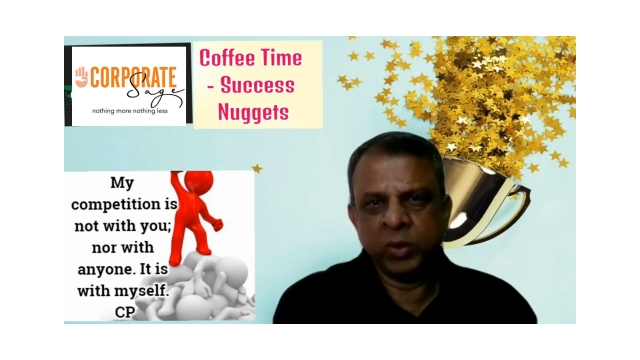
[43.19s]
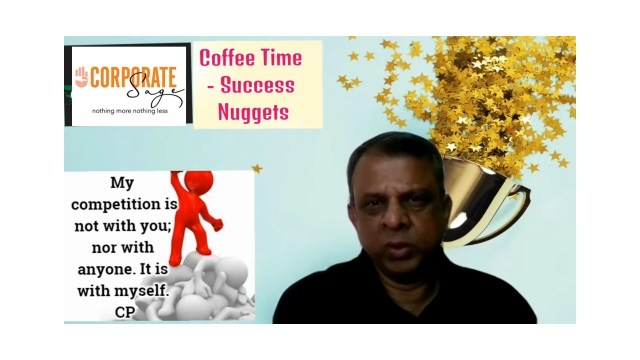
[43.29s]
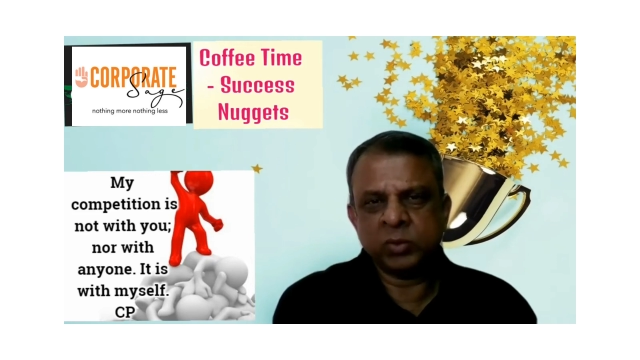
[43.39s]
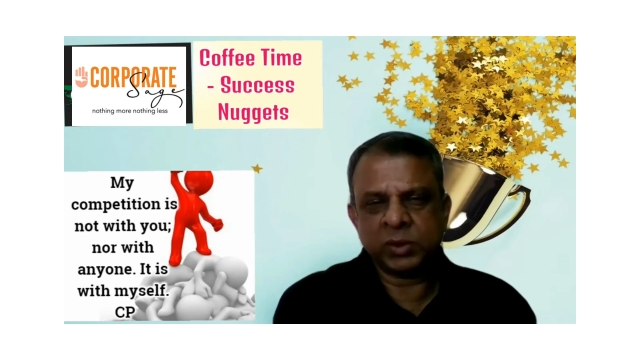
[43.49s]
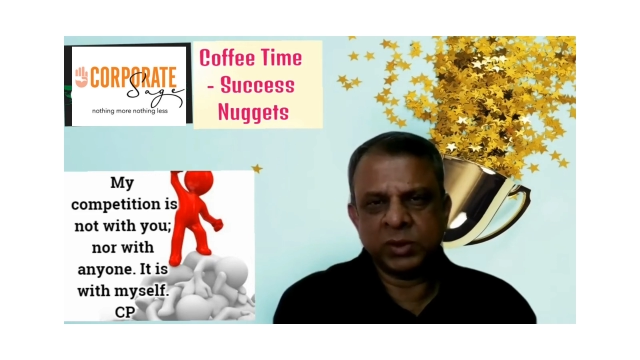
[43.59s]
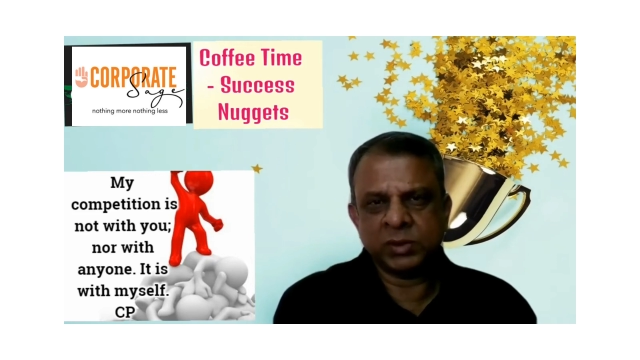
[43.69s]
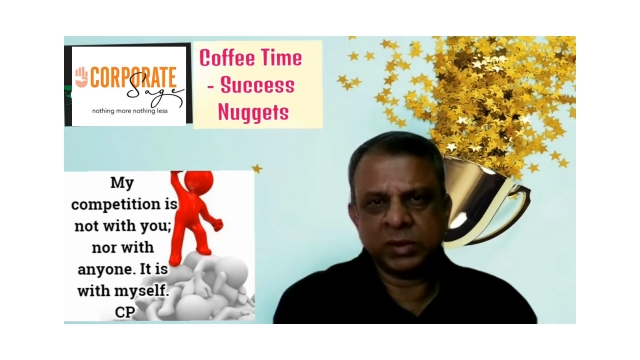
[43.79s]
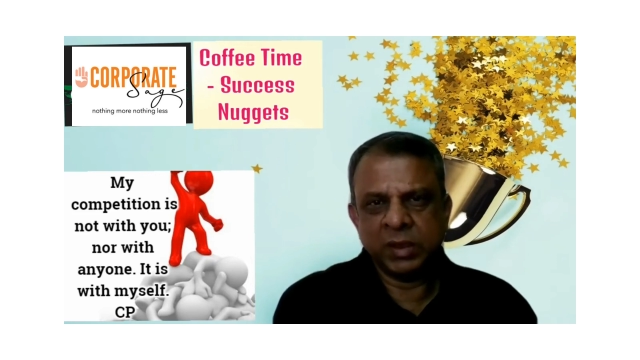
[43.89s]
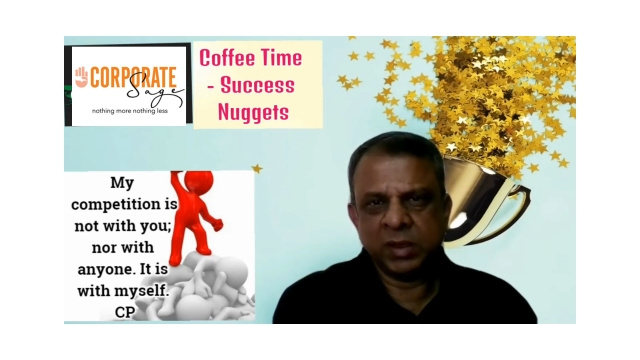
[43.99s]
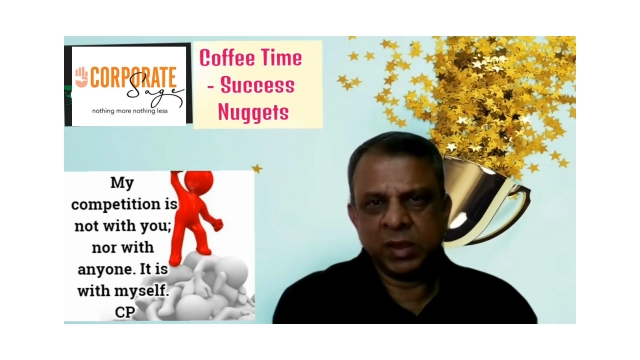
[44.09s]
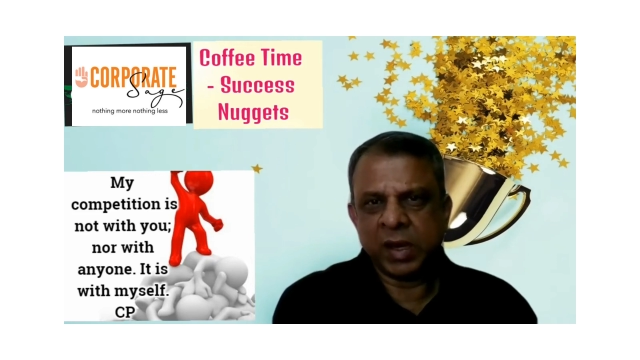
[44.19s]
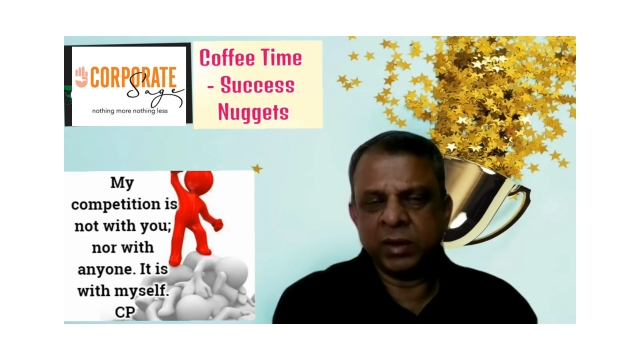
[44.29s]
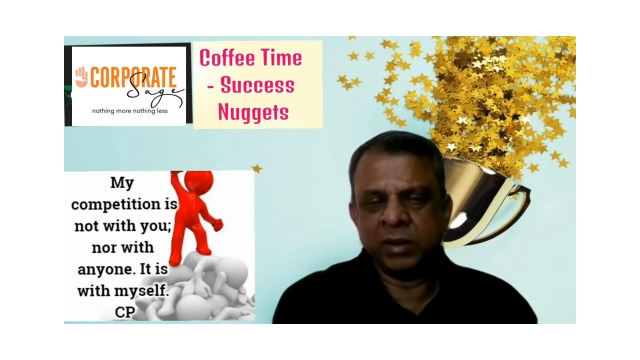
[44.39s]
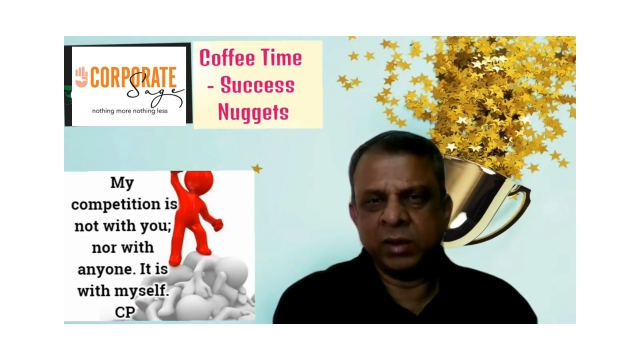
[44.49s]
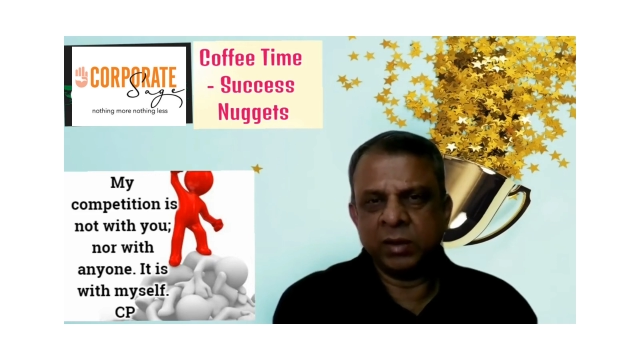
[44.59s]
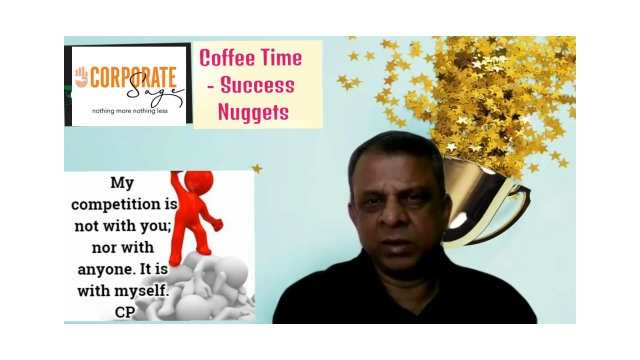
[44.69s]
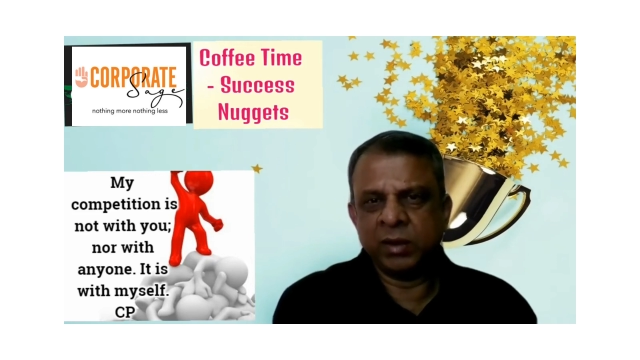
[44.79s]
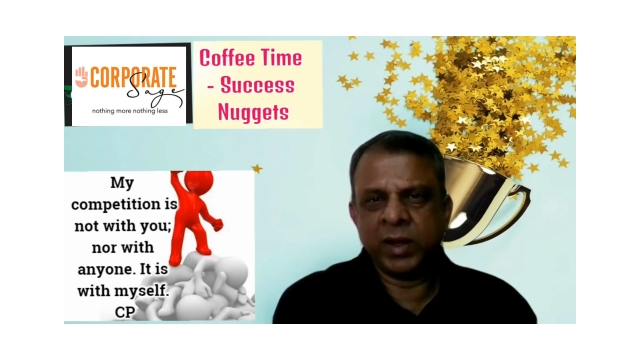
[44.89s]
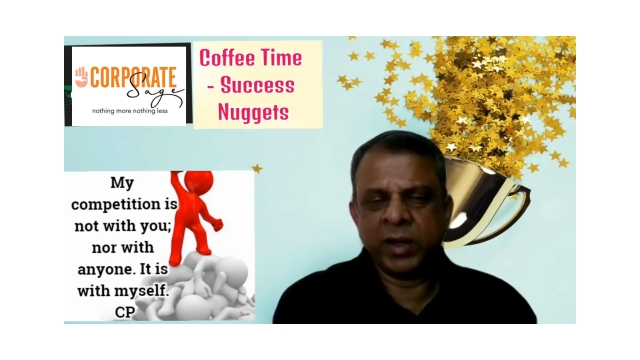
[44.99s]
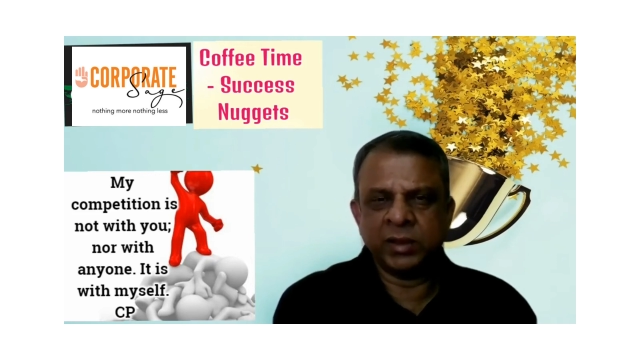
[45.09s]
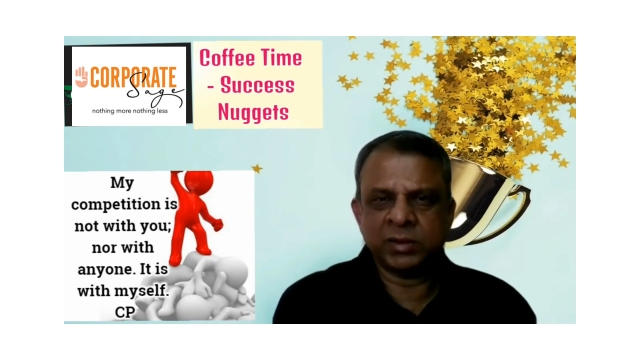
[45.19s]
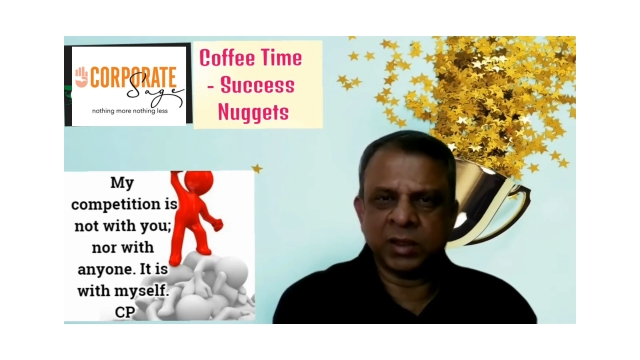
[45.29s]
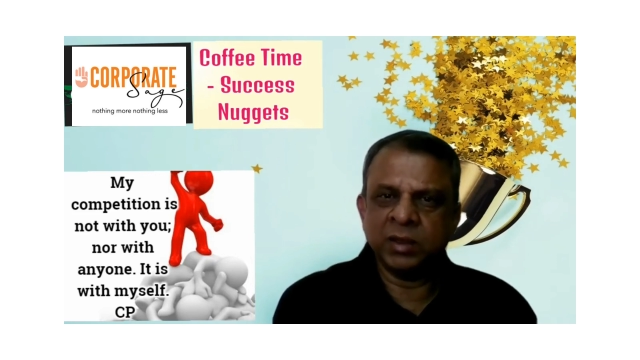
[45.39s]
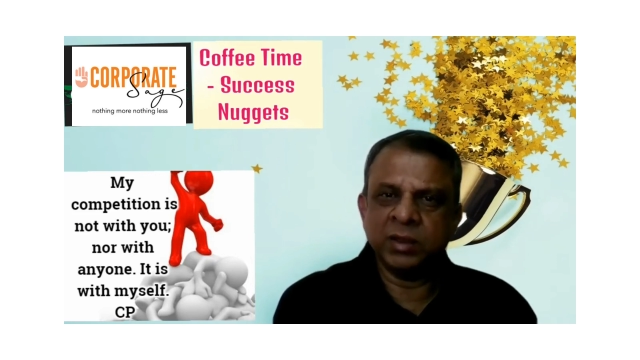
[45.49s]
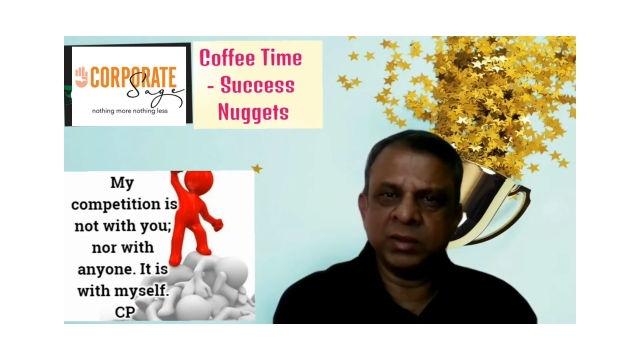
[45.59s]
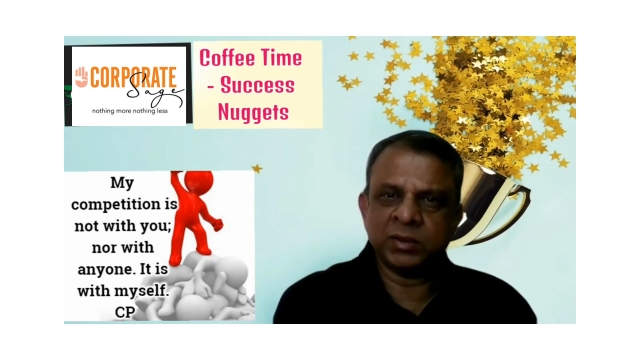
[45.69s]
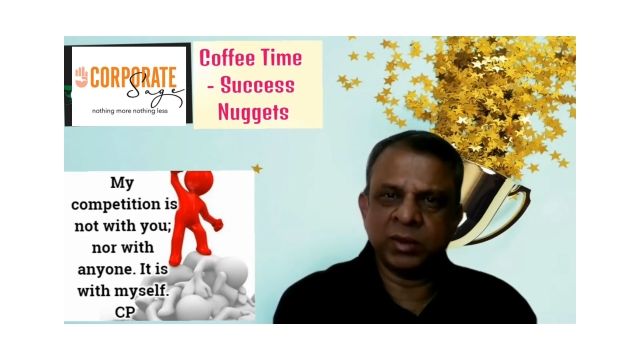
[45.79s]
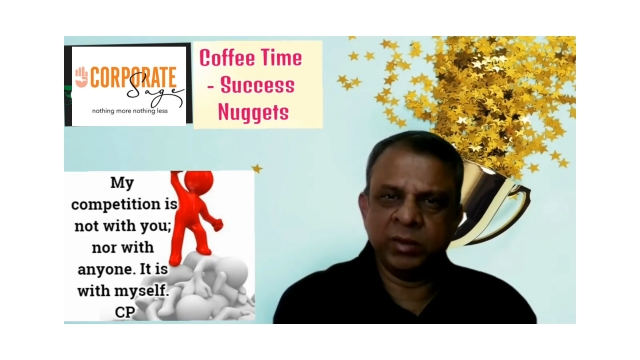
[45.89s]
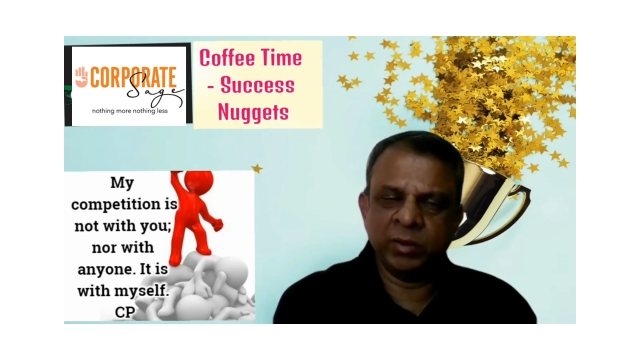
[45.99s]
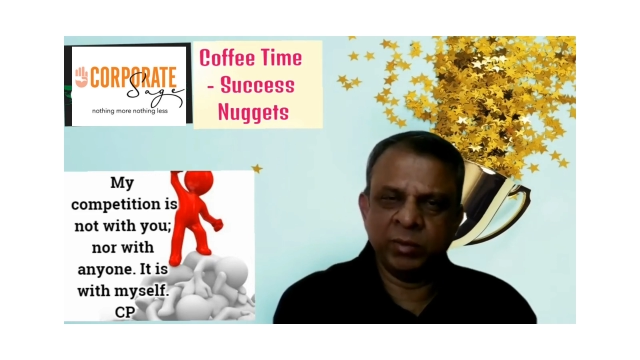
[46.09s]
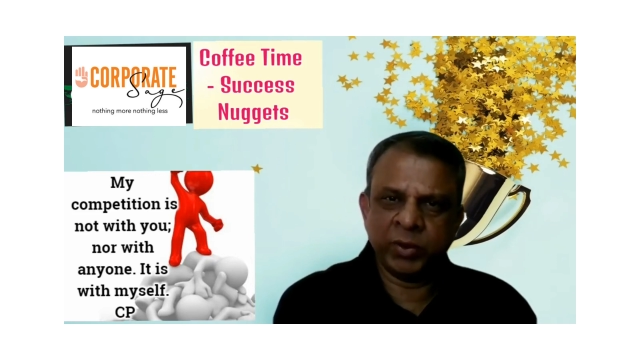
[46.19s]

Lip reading: useless and creates unnecessary